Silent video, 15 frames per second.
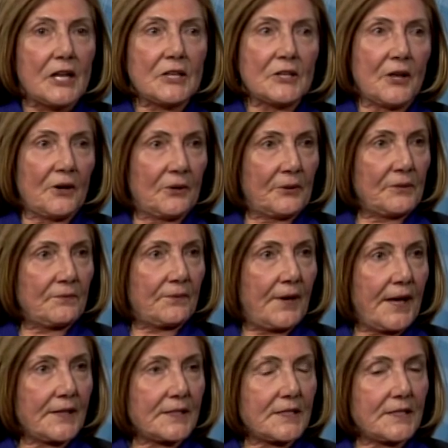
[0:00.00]
No, in
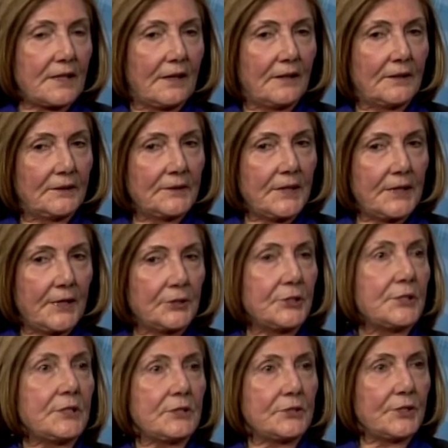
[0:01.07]
fact, the
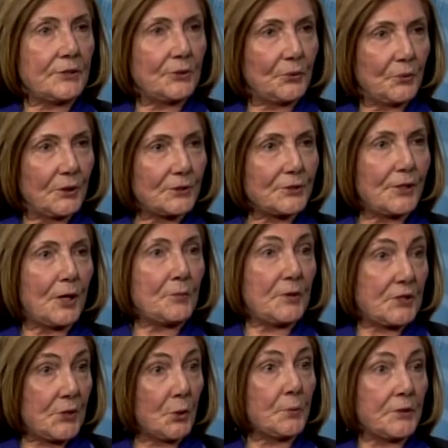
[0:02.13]
Energy and Gender Workshop
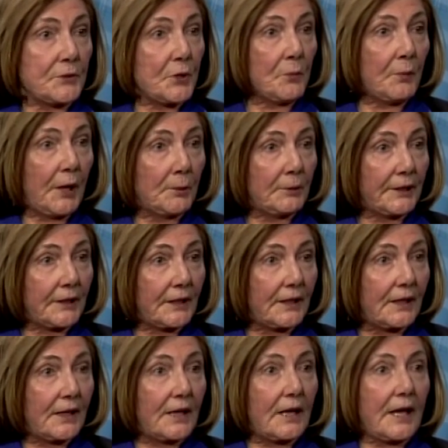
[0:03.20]
is open to the public.
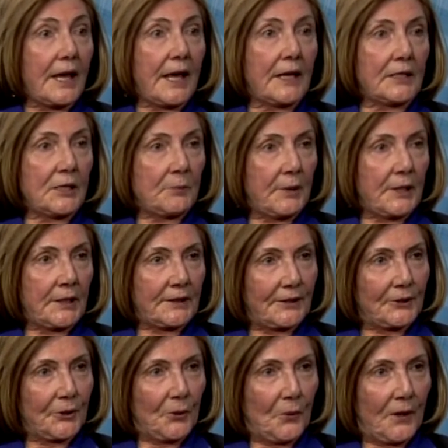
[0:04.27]
Anybody
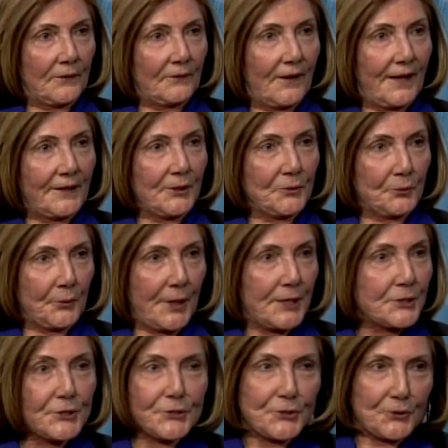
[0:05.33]
can go online and
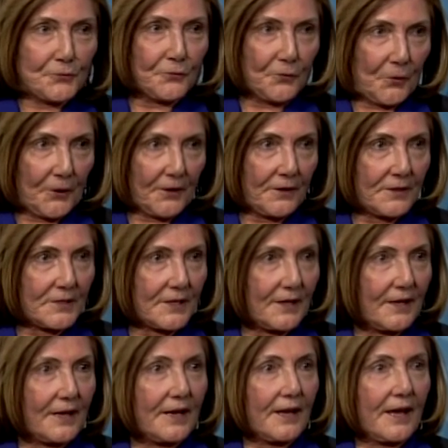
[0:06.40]
register for it
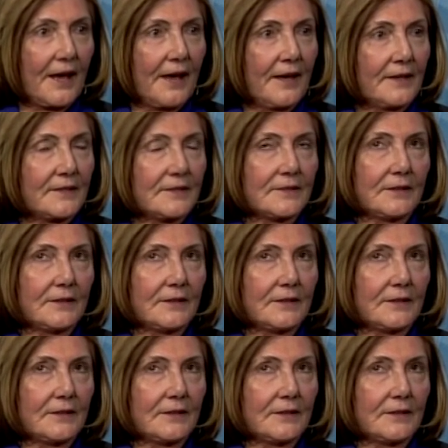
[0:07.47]
at